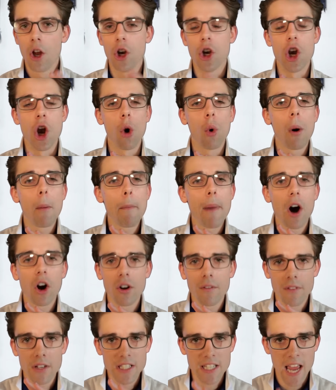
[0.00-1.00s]
No amount
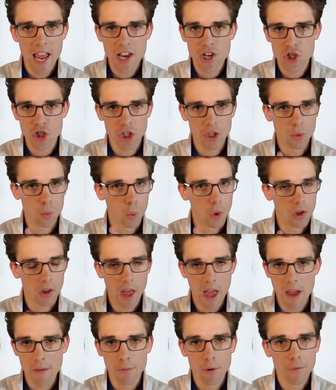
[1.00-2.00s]
of attention will
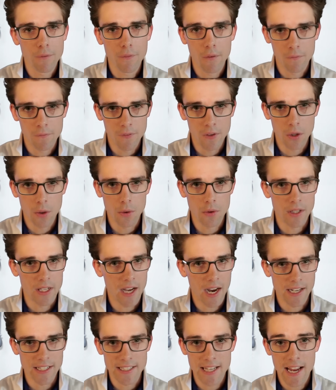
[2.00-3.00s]
ever fulfill the
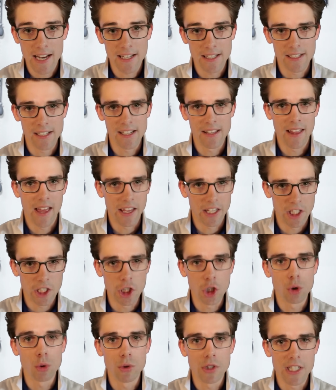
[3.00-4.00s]
identity that
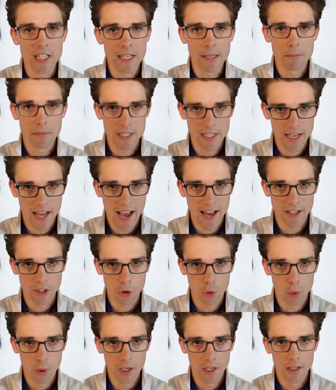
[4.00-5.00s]
you deemed
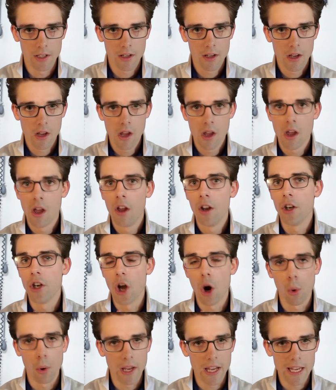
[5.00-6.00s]
inadequate.
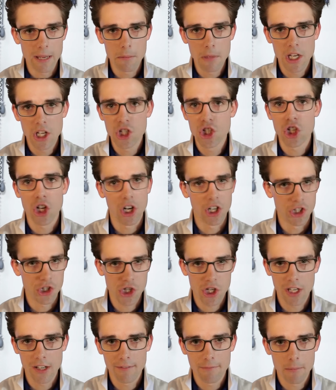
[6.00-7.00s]
No image,
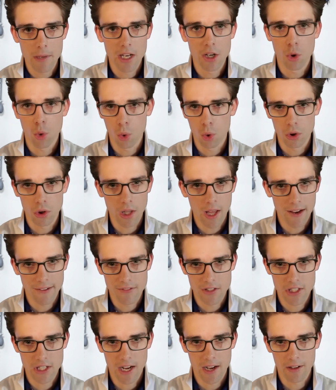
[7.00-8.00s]
achievement, or
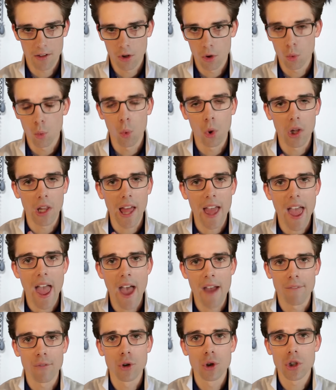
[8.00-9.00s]
lifestyle will
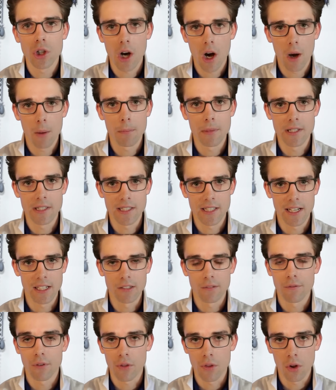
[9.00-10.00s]
ever
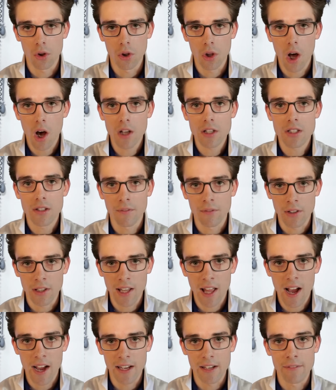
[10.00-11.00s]
compensate for the loss of
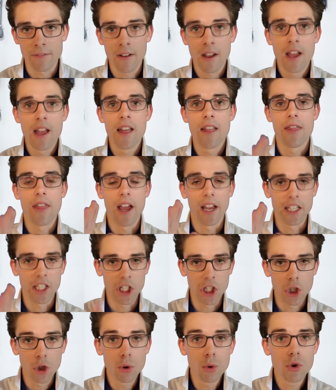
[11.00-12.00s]
life
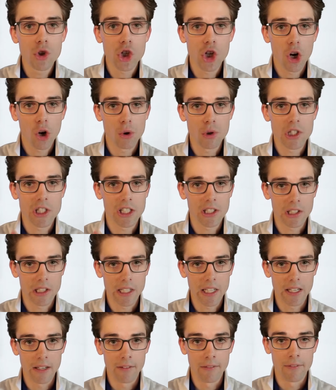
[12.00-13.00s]
that you chose to
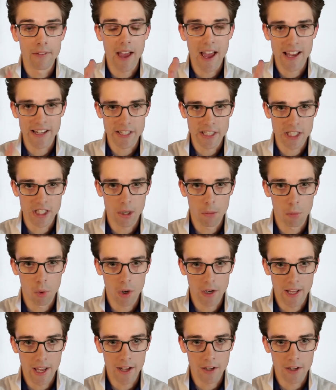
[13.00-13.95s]
live as someone